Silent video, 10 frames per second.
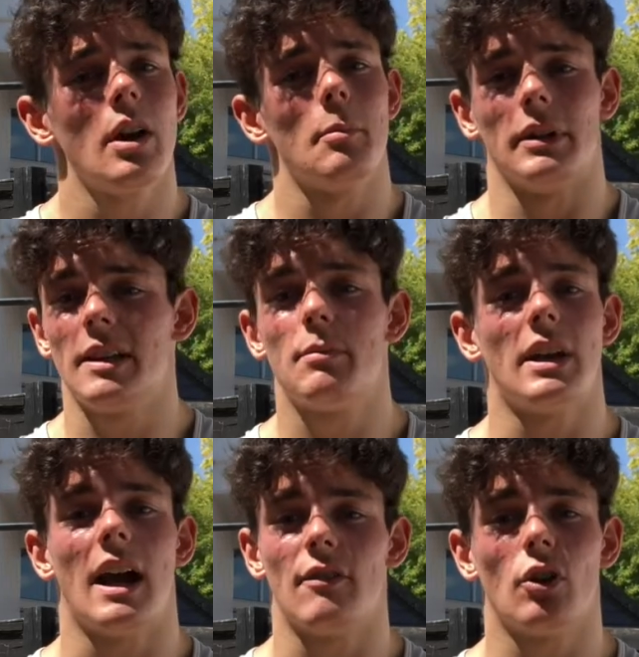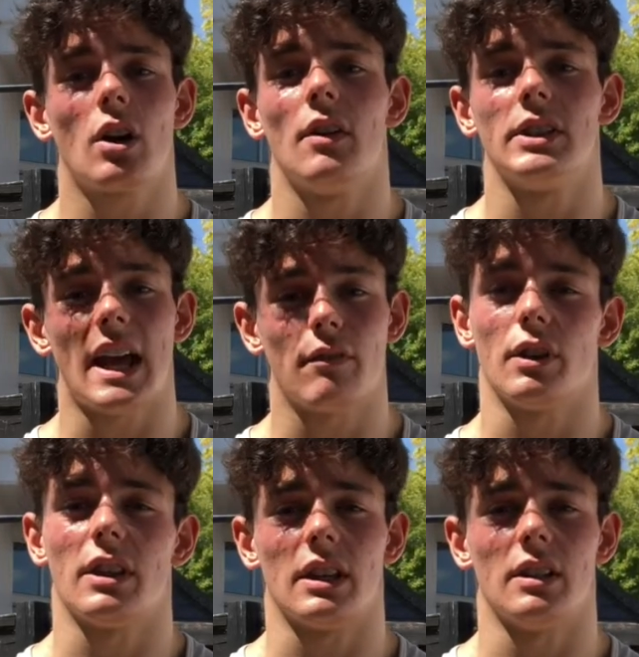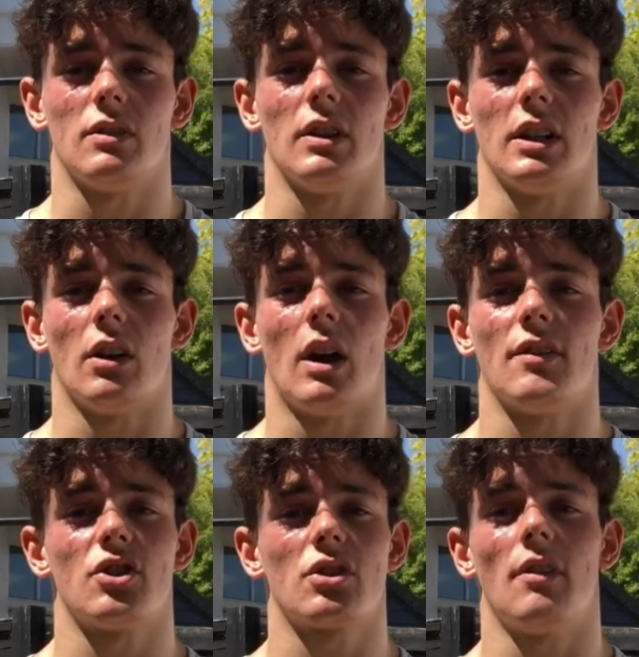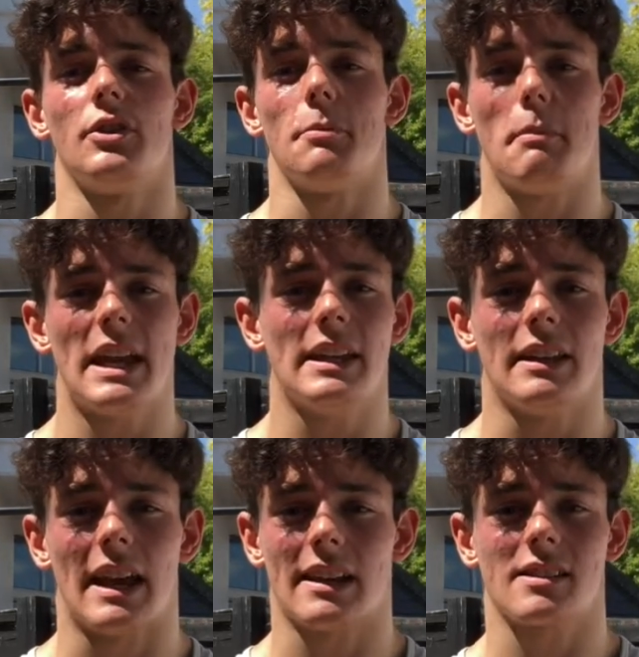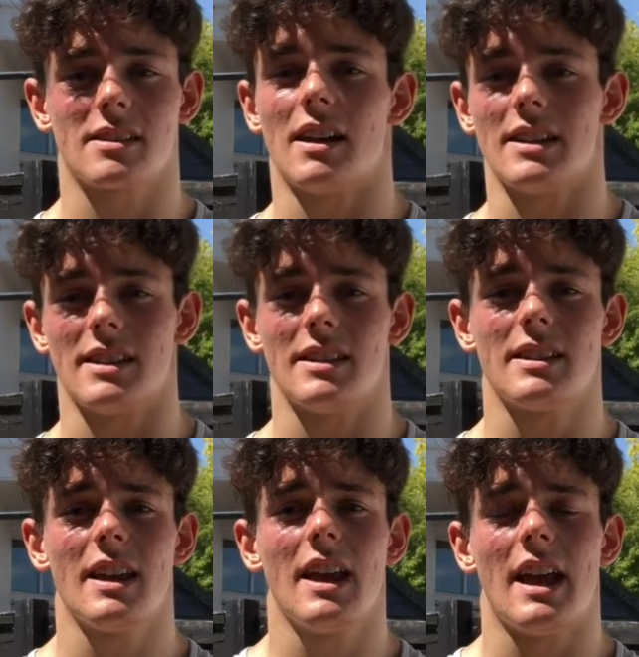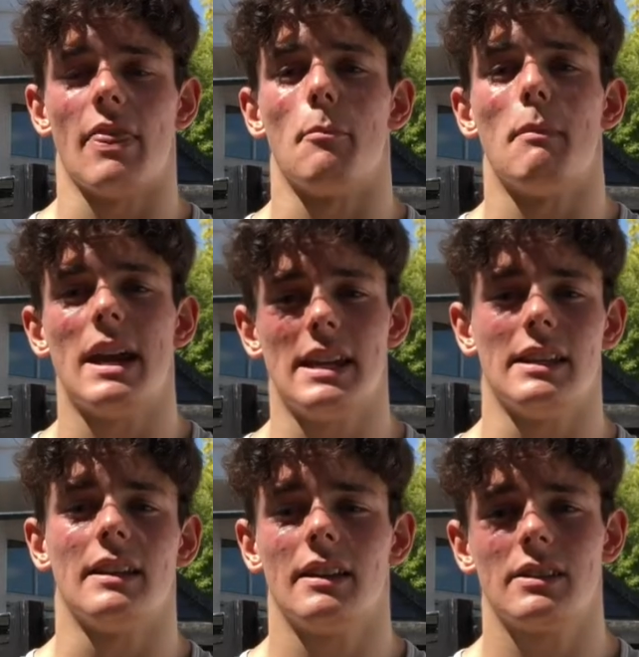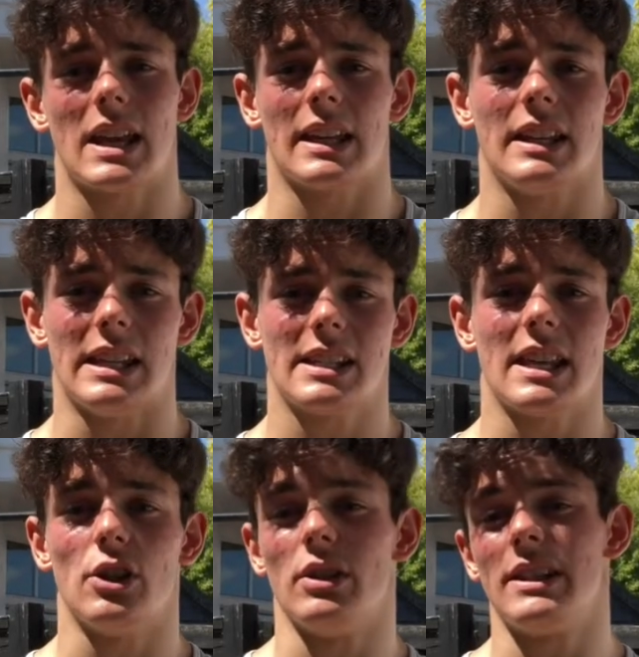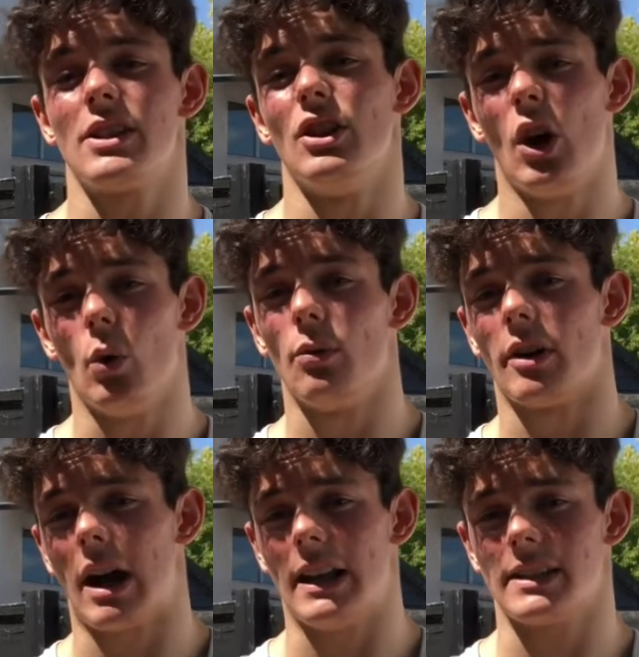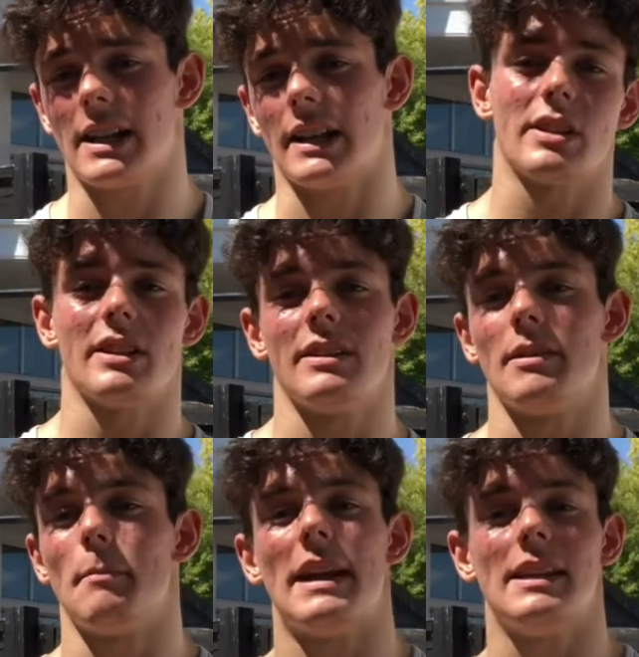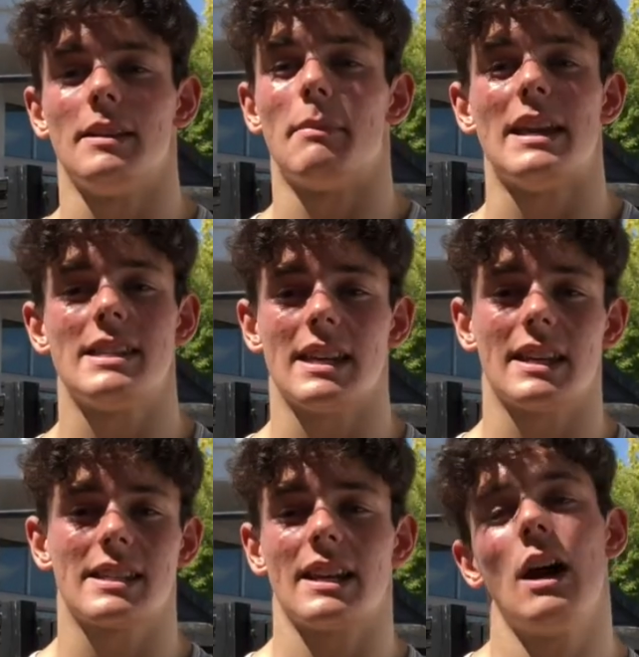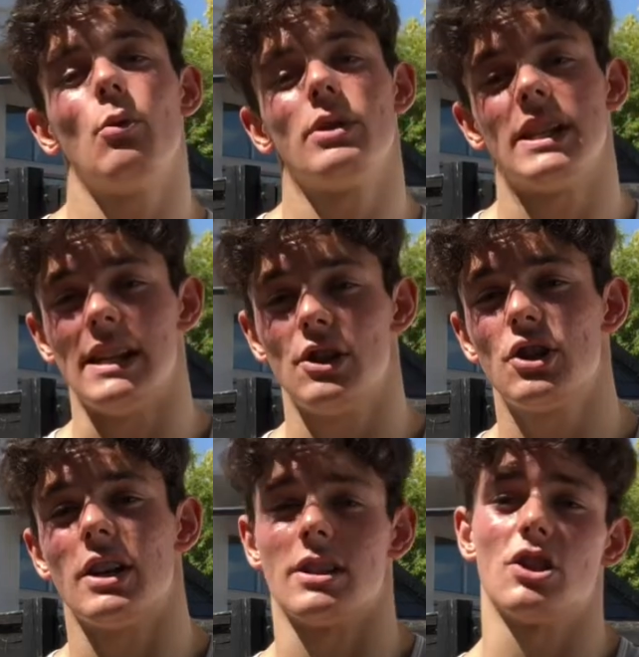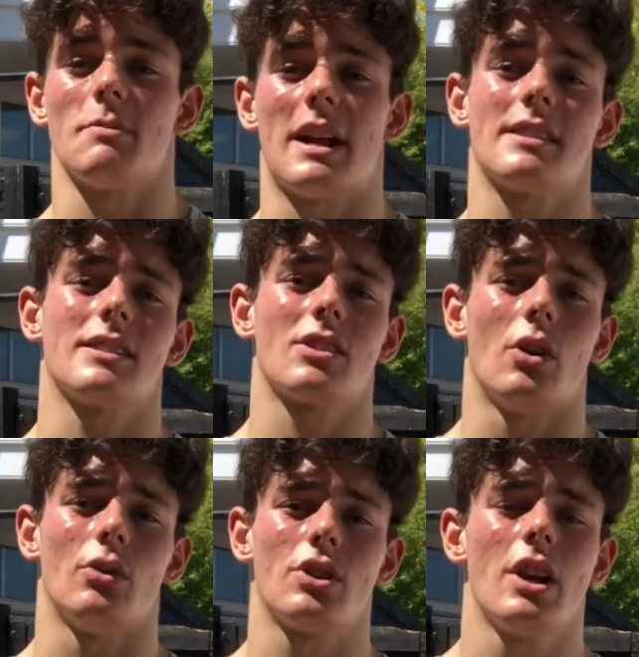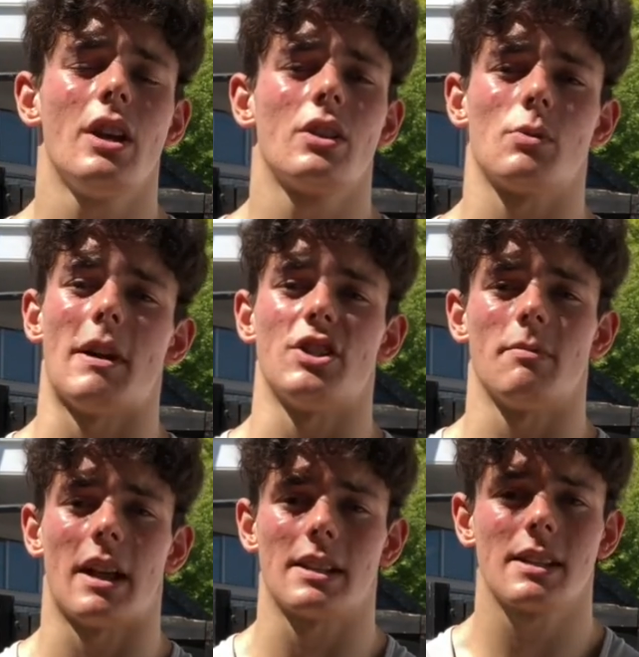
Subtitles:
Believe me, I have not covered everything in this video. I've just covered the main exercises and the main techniques that you need to know for a handstand, and the main basics that I will teach as a gymnastics coach to my gymnasts.